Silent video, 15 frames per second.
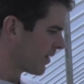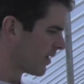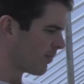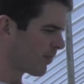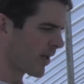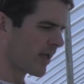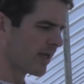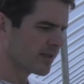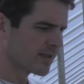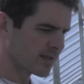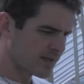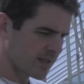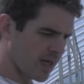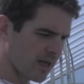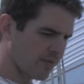the plants
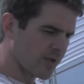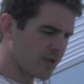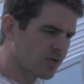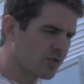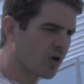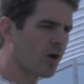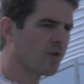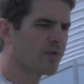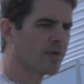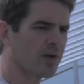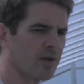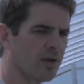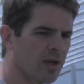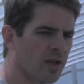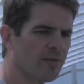inside of these troughs are
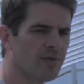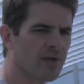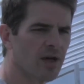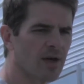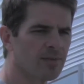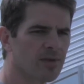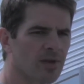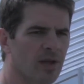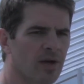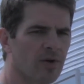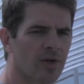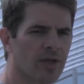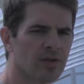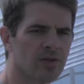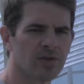going to lift up so they
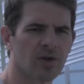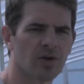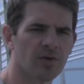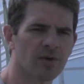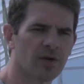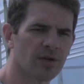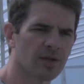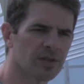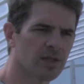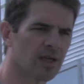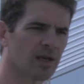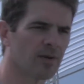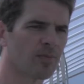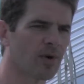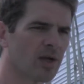don't get soaked during the
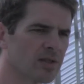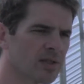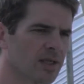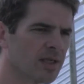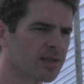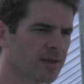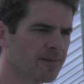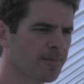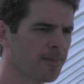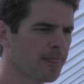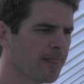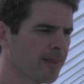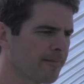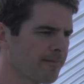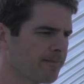seedling process
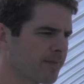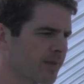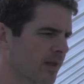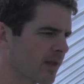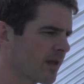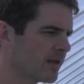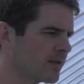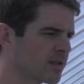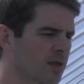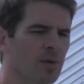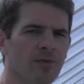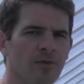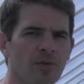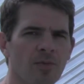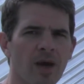and some
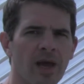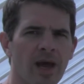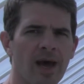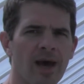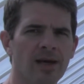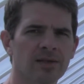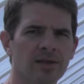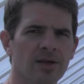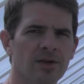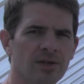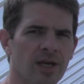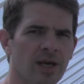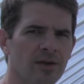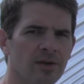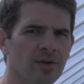of you may ask that are
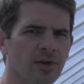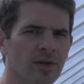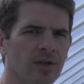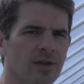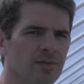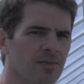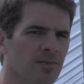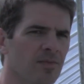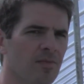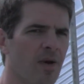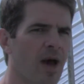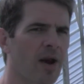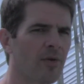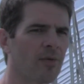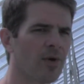technical in this
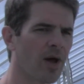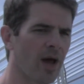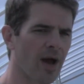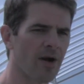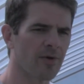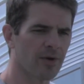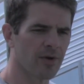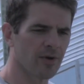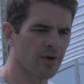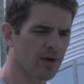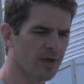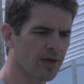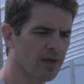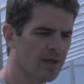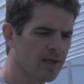matter well how are you
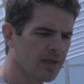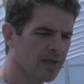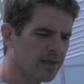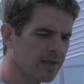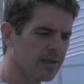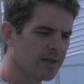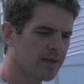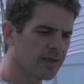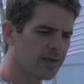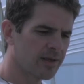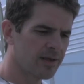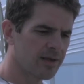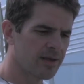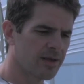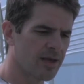going to uh,
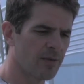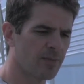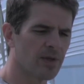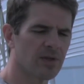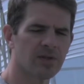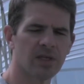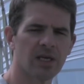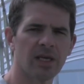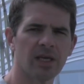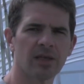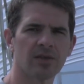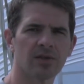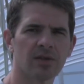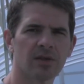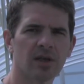keep the
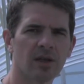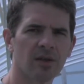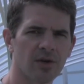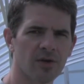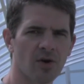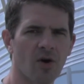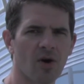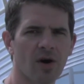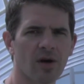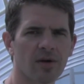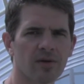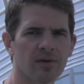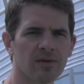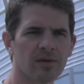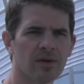seeds in the dark
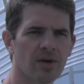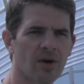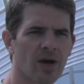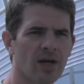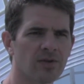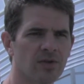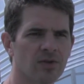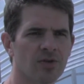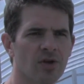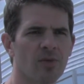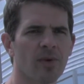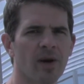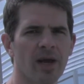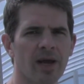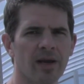you know, as they're
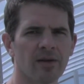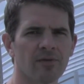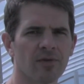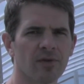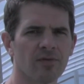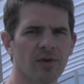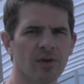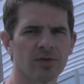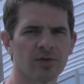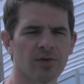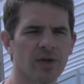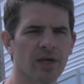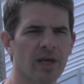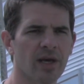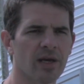germinating for the first
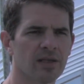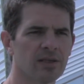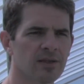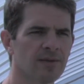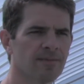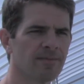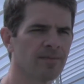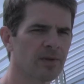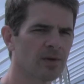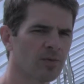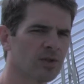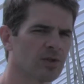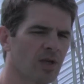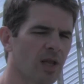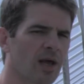three days,
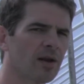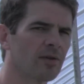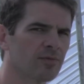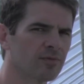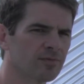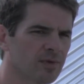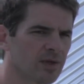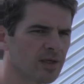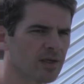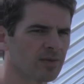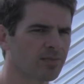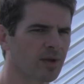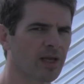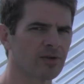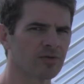which a lot of uh,
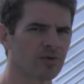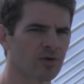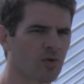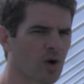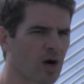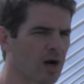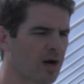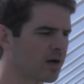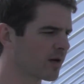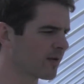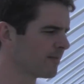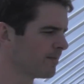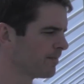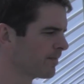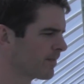plants require,
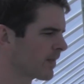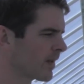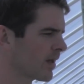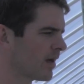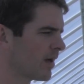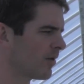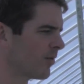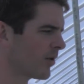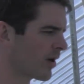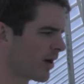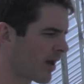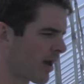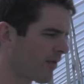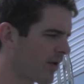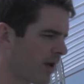uh, we're going
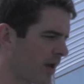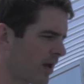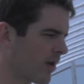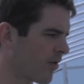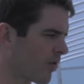to have a